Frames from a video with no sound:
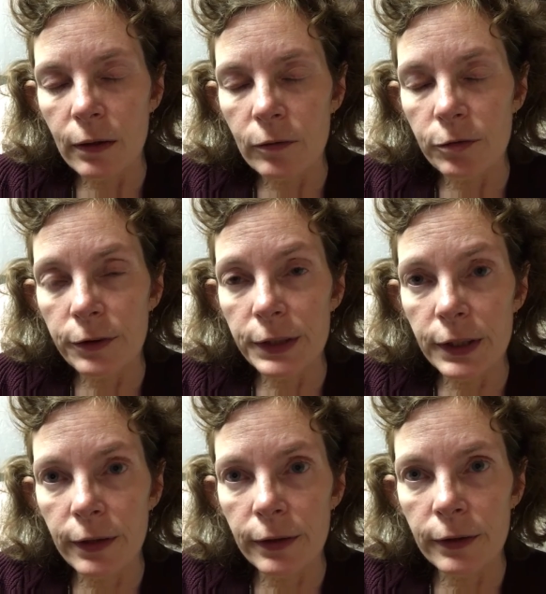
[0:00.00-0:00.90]
I'm very
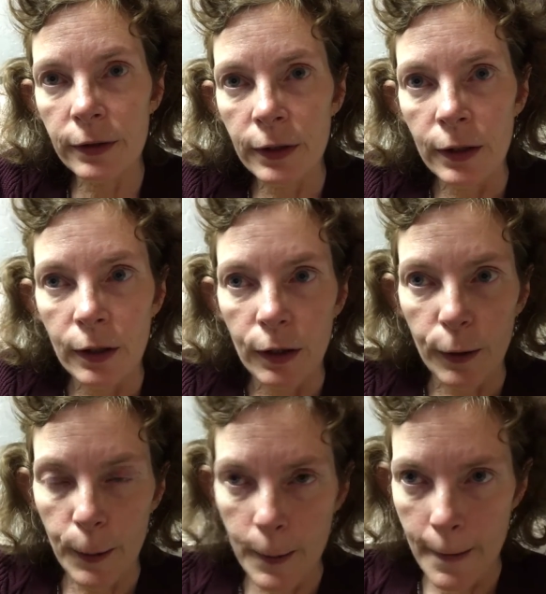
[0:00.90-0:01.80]
tired.
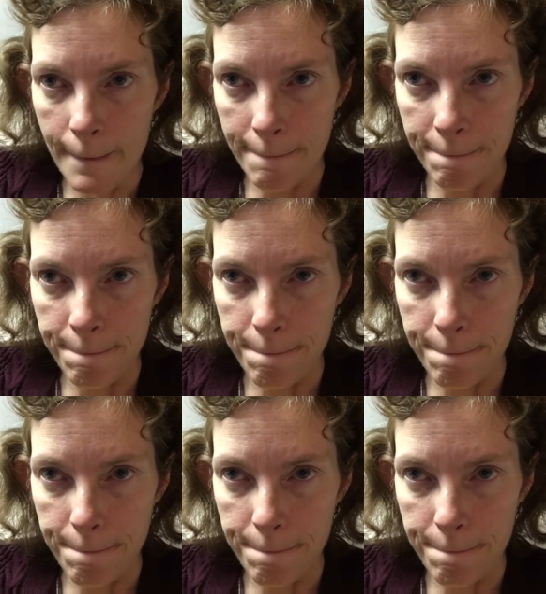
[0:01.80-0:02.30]
I'm